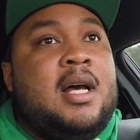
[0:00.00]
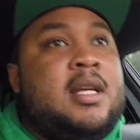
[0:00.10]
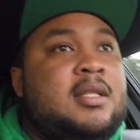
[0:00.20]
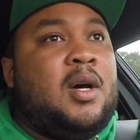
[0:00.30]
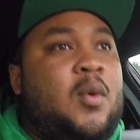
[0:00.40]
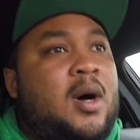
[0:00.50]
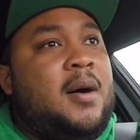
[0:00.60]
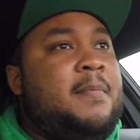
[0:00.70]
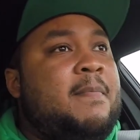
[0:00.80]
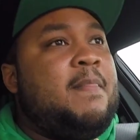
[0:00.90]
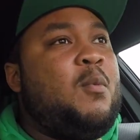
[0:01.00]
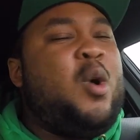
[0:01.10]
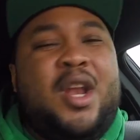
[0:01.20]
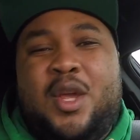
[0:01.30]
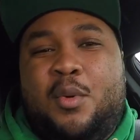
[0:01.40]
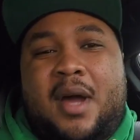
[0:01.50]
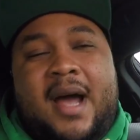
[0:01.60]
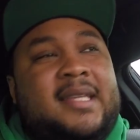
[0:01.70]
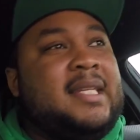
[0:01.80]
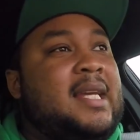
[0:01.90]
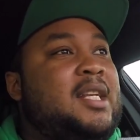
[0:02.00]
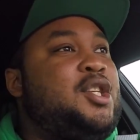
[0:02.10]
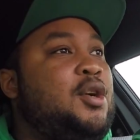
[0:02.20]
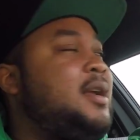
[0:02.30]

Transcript: So where do you guys get your